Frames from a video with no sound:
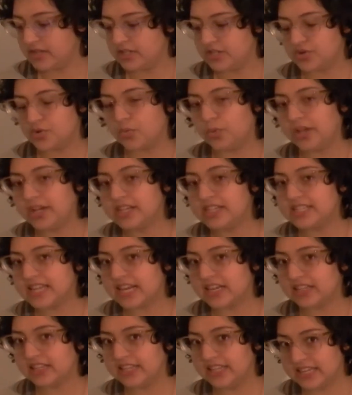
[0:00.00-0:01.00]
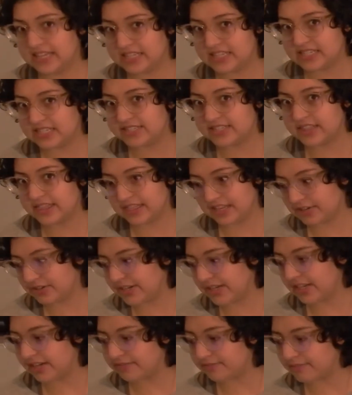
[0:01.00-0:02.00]
So what exactly is
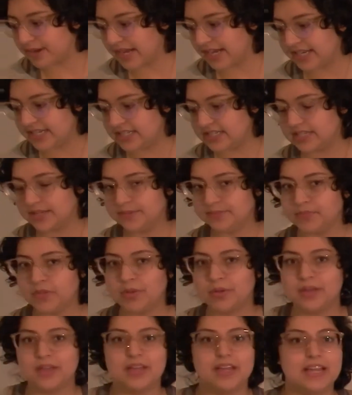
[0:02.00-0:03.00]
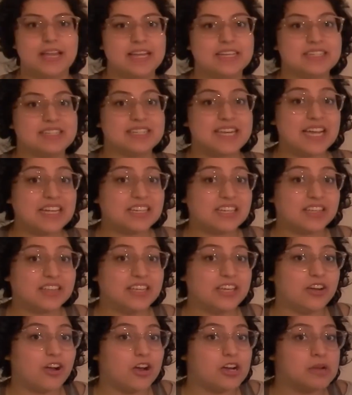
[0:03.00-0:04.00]
theory of mind? It's
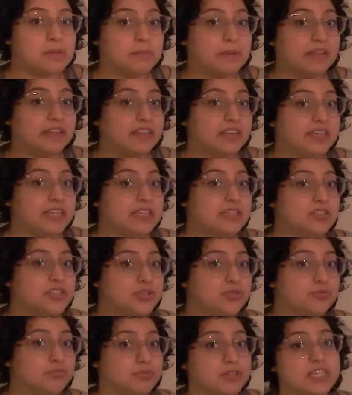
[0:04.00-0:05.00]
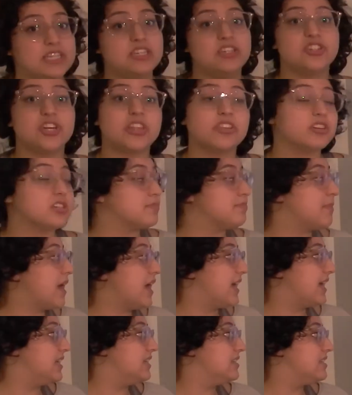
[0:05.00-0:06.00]
technically our ability to read each other's
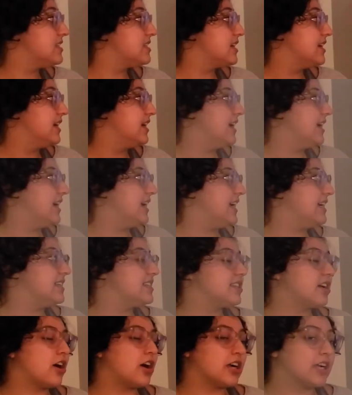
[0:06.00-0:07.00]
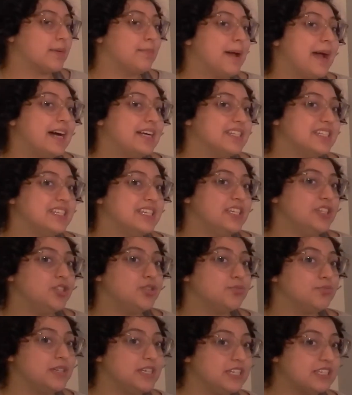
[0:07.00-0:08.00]
minds. It's our capacity
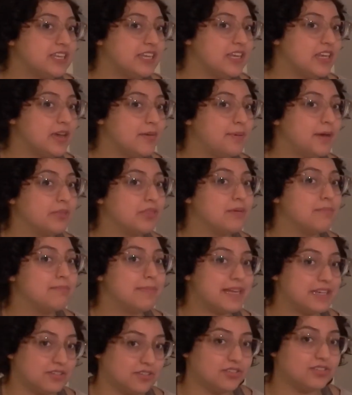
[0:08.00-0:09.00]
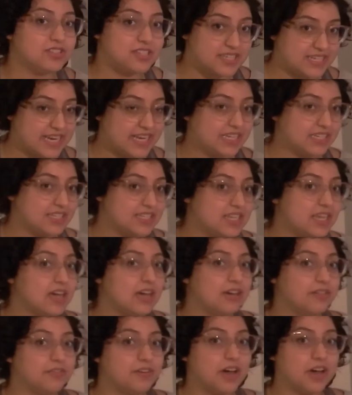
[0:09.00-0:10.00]
to reason about the mental states
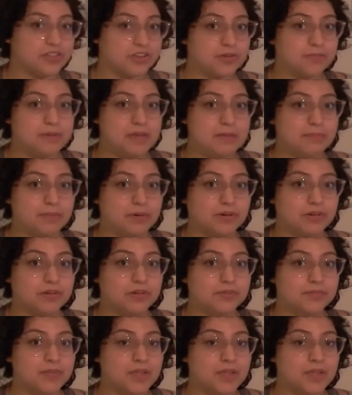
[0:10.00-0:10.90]
of other people.